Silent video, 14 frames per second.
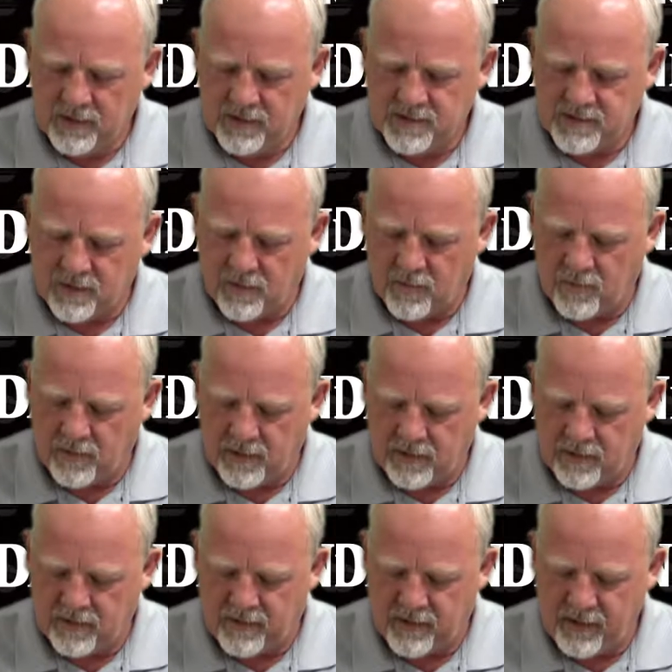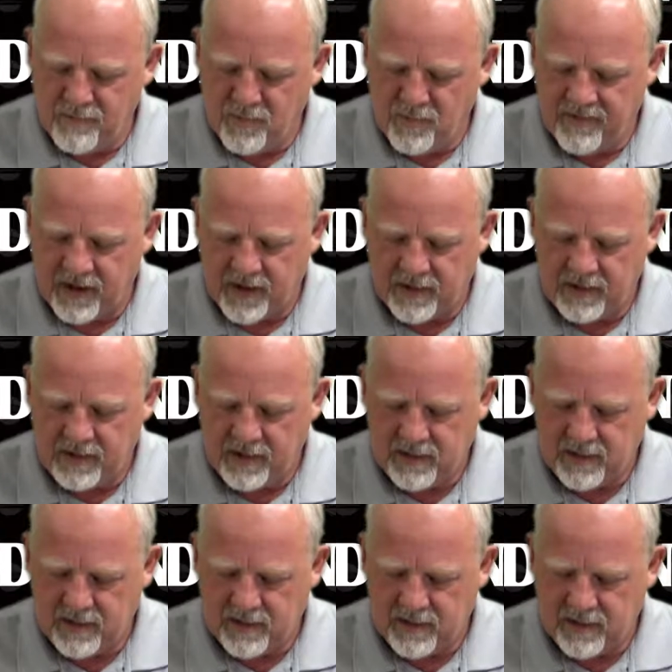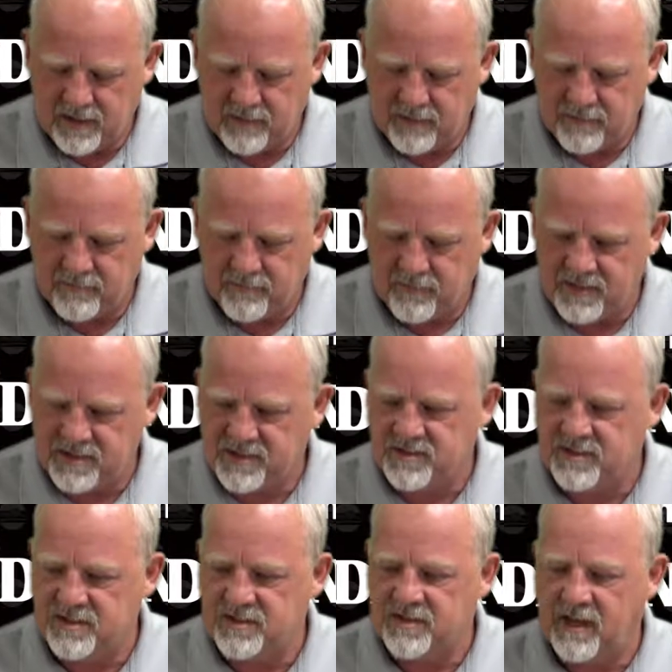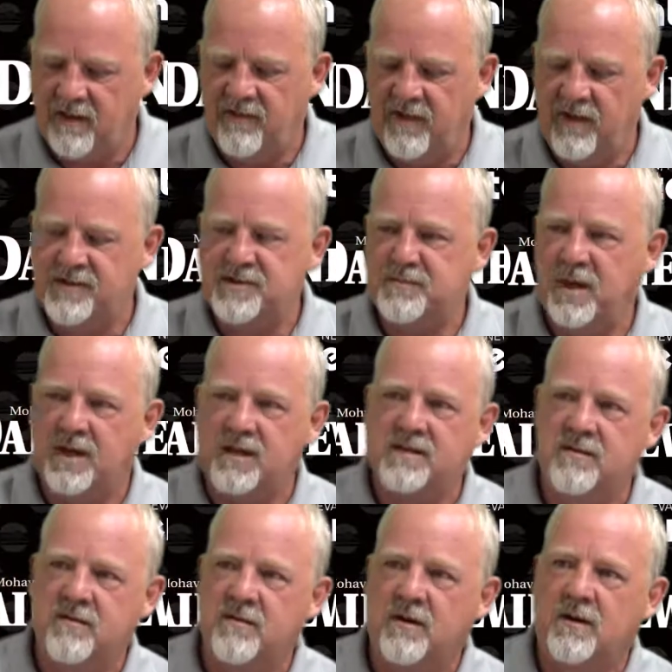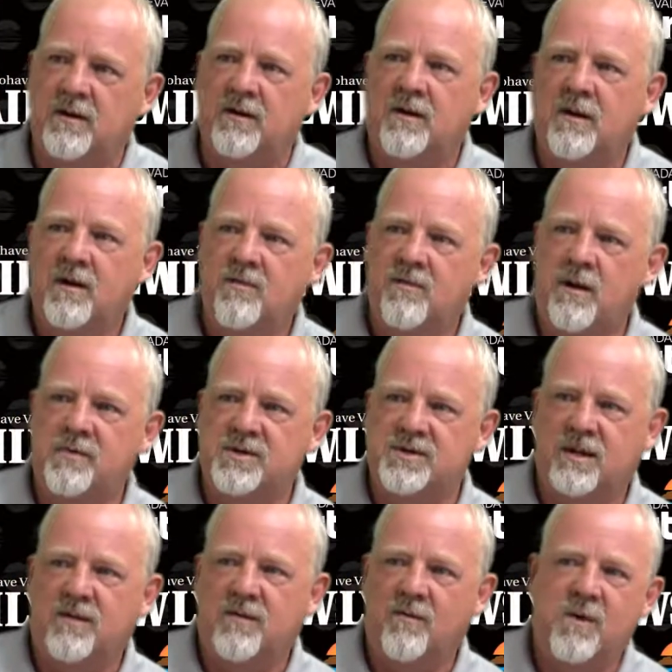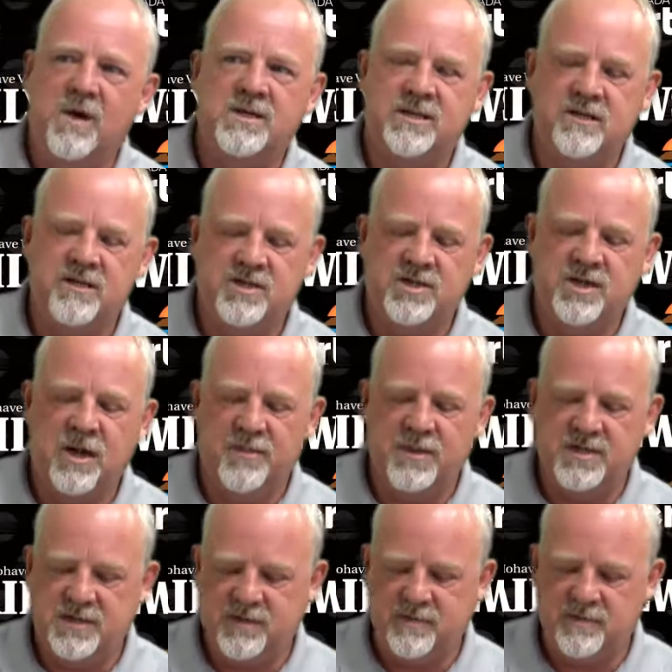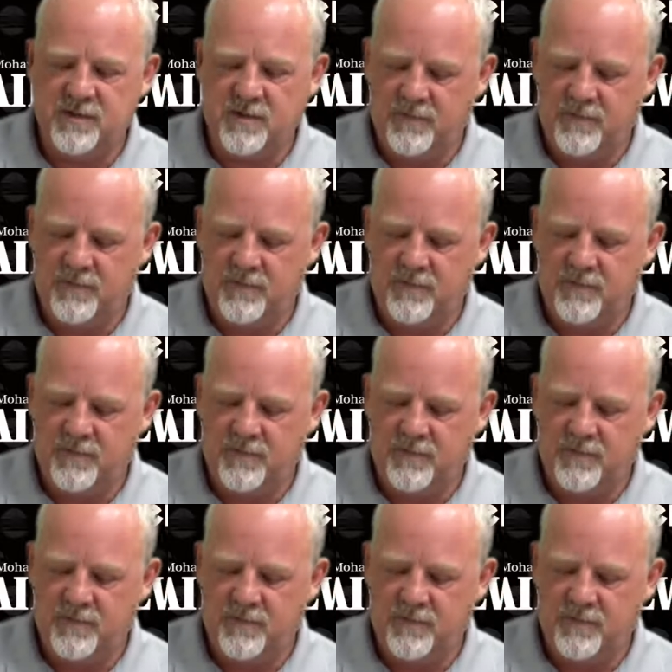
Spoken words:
So they move on. This is Dave Heath's pick to represent the West in the championship. So